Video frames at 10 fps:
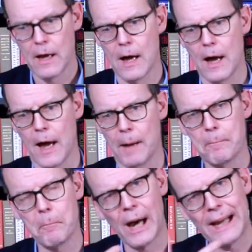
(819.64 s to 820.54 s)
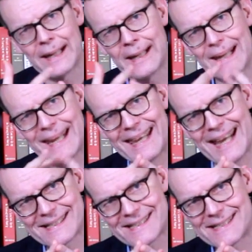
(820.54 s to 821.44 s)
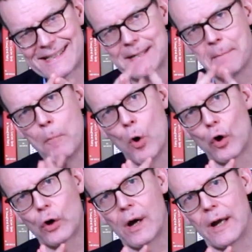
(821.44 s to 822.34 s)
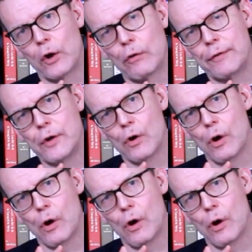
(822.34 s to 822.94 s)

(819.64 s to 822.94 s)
Bayern gets more kind of,